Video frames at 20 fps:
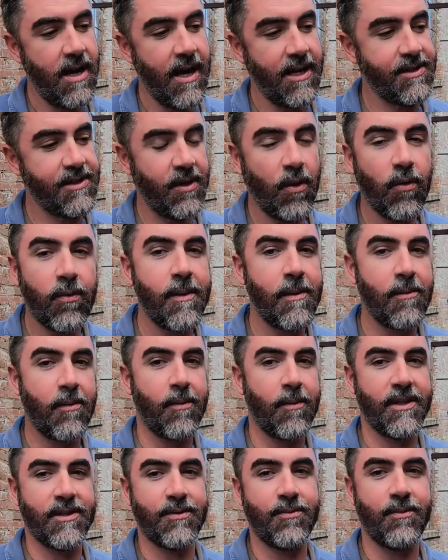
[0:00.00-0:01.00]
I don't
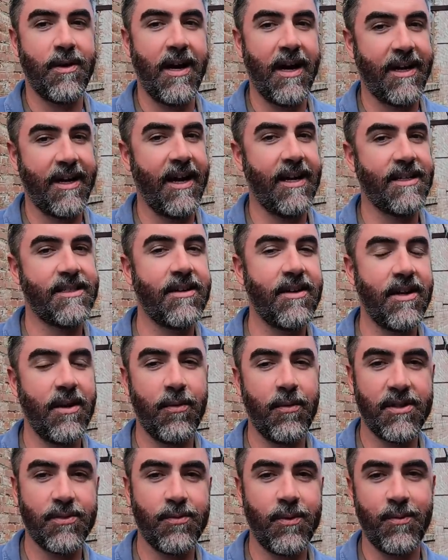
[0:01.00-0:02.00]
remember which, I can't tell
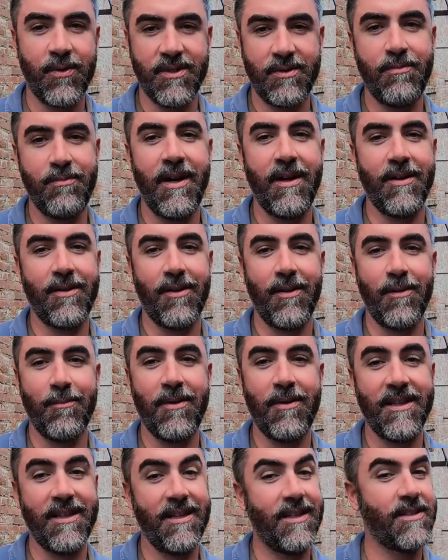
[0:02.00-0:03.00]
you which one was better,
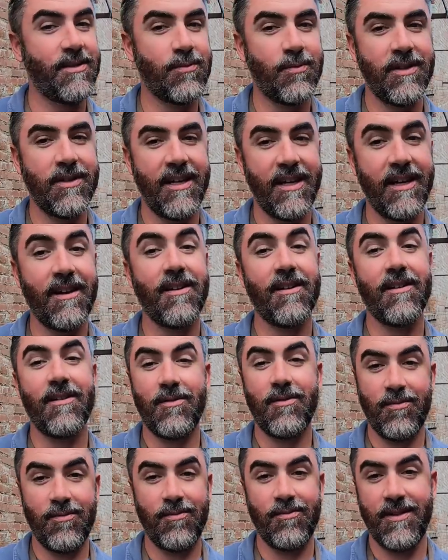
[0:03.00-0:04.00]
but this one here,
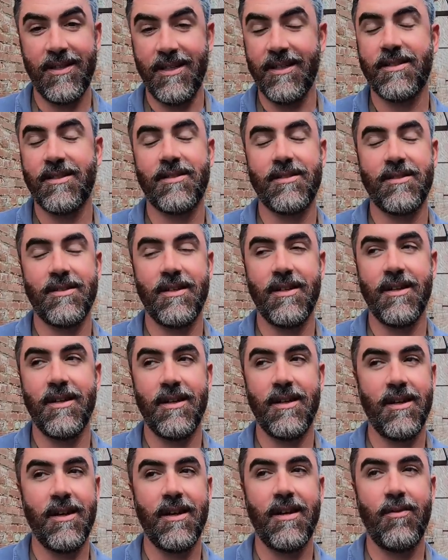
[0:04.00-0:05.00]
this
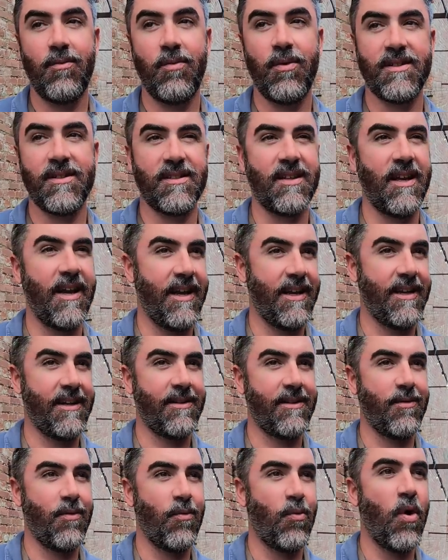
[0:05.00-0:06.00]
was like
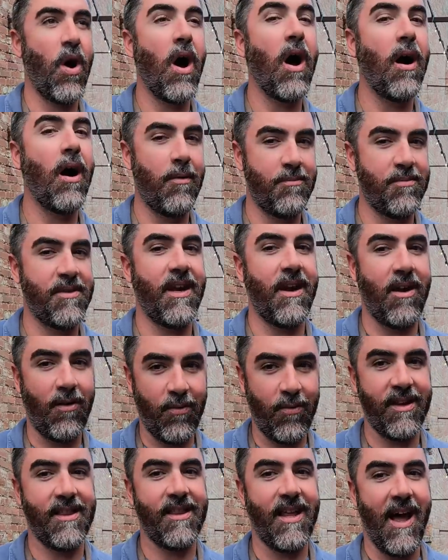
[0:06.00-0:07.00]
up there
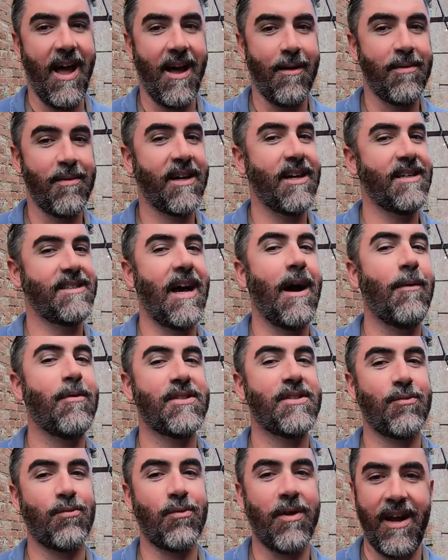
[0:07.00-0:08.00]
with that okay. because I
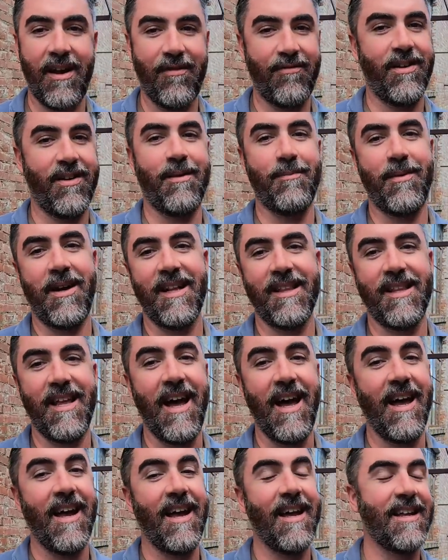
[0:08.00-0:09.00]
was raving about
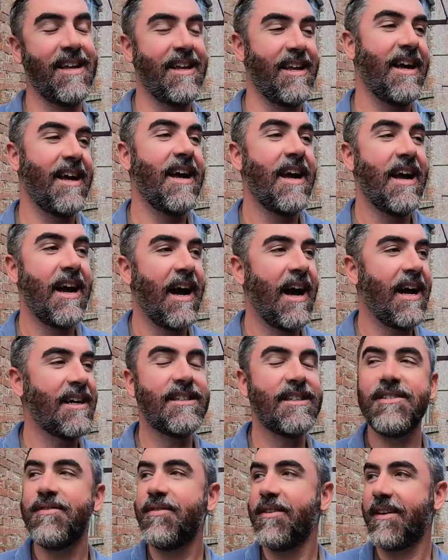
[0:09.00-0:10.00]
that. Yeah, and you are. I
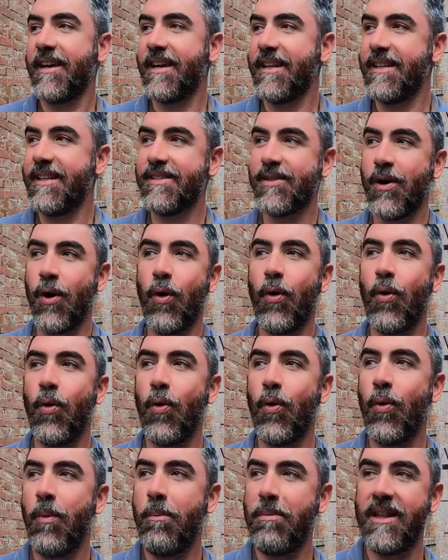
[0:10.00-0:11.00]
just feel like this
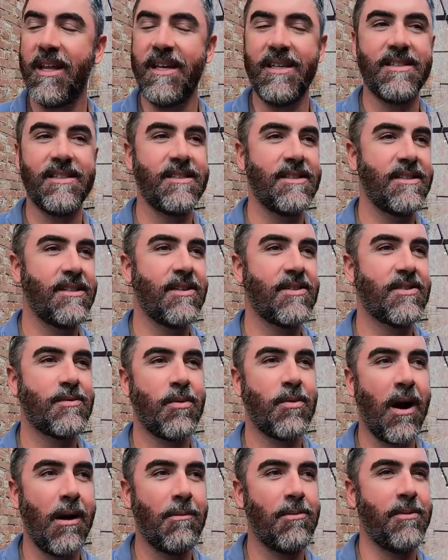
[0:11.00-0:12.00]
whole place, there's
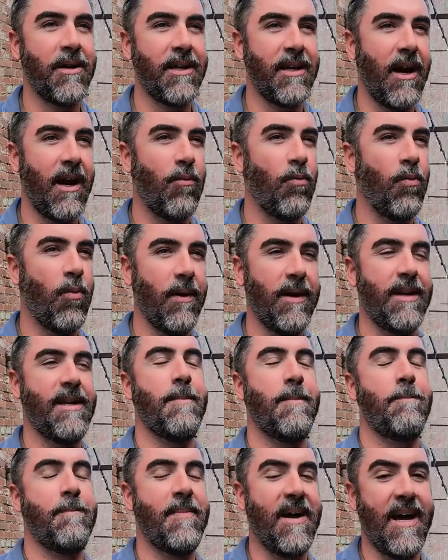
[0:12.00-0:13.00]
probably not
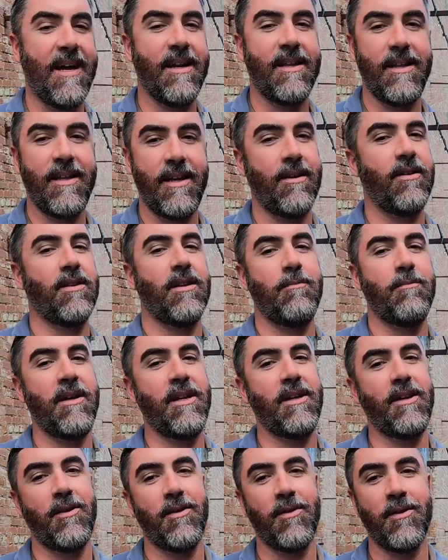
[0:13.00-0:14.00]
one bad thing on the
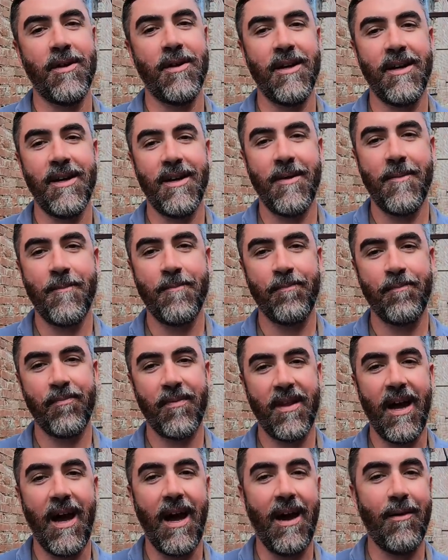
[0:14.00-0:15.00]
menu. Yeah.
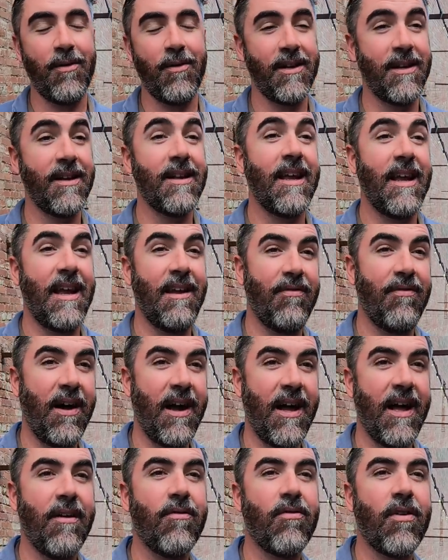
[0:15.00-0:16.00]
I would, if
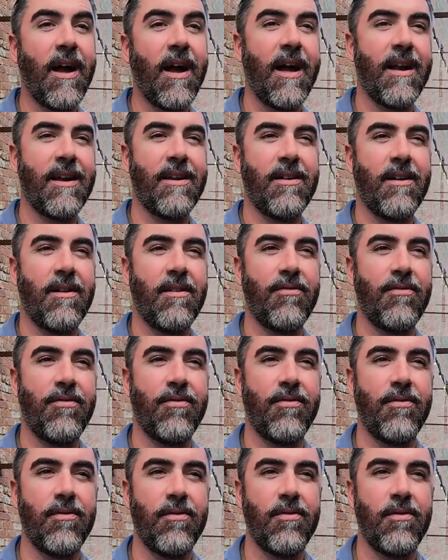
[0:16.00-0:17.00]
I ever had enough
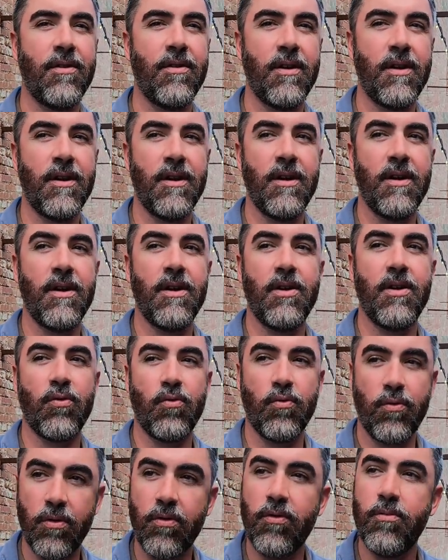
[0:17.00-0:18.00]

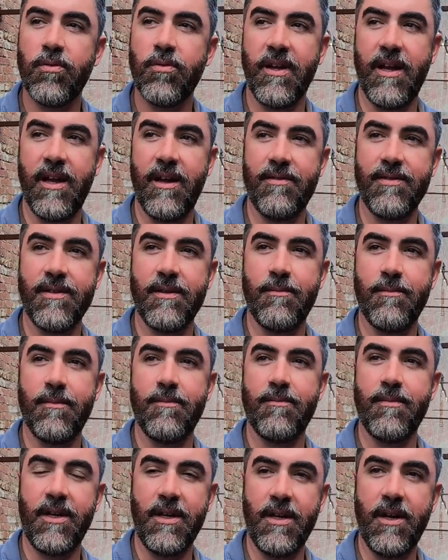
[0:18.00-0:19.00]
room left
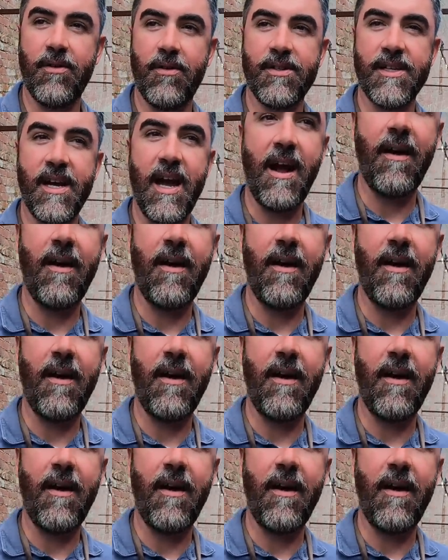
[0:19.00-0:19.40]
and, you know, to